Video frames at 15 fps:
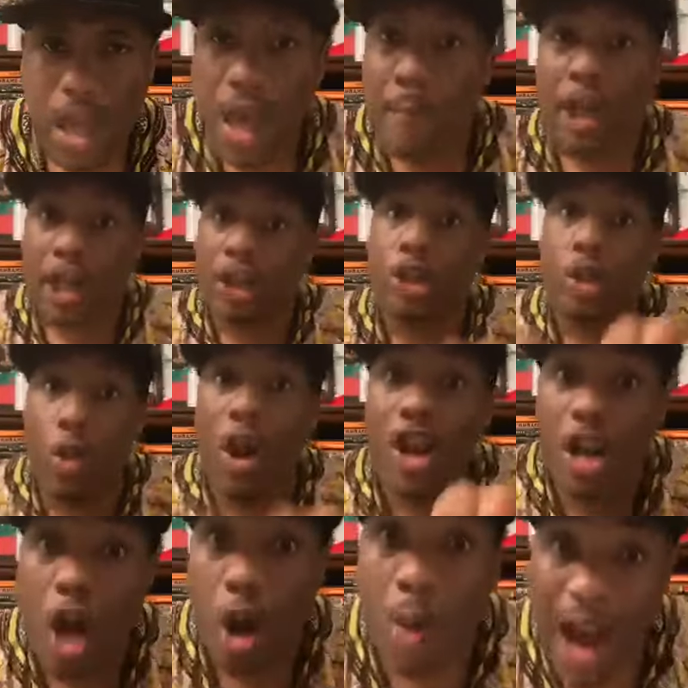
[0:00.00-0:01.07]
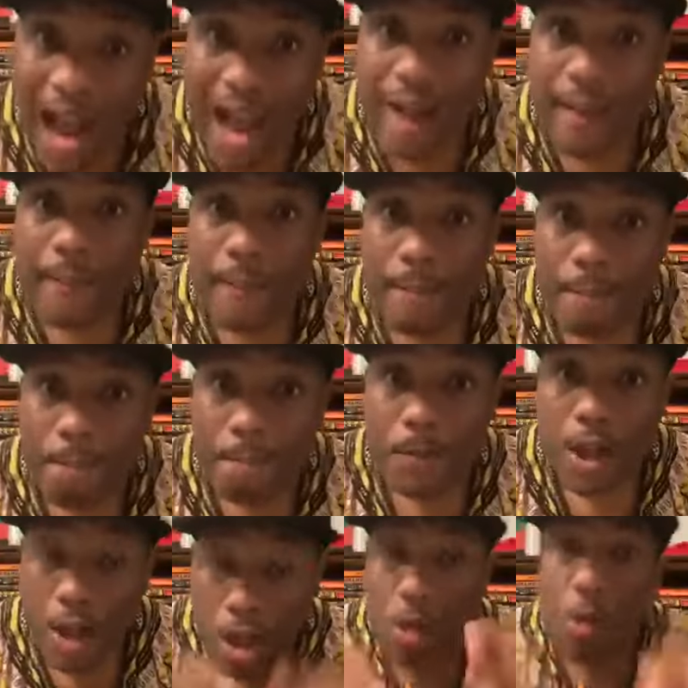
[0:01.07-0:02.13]
Because you want to know why?
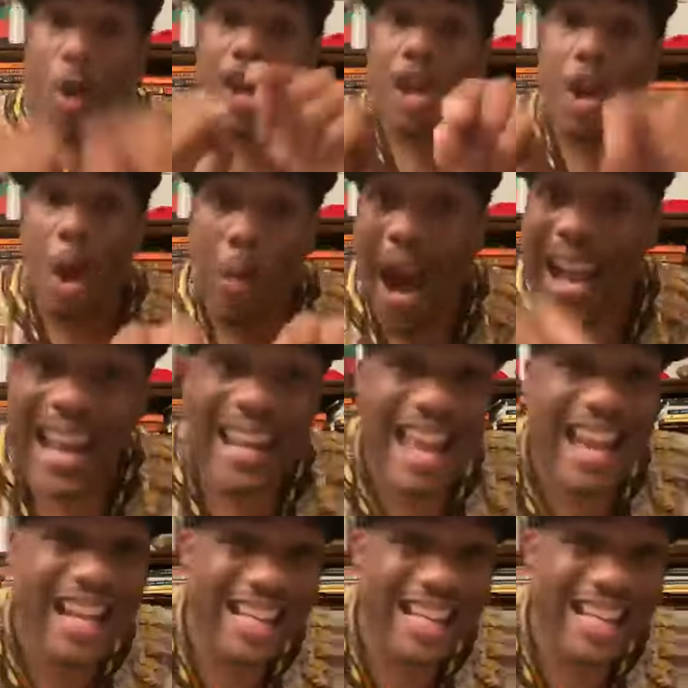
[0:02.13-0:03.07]
You want to know why they let it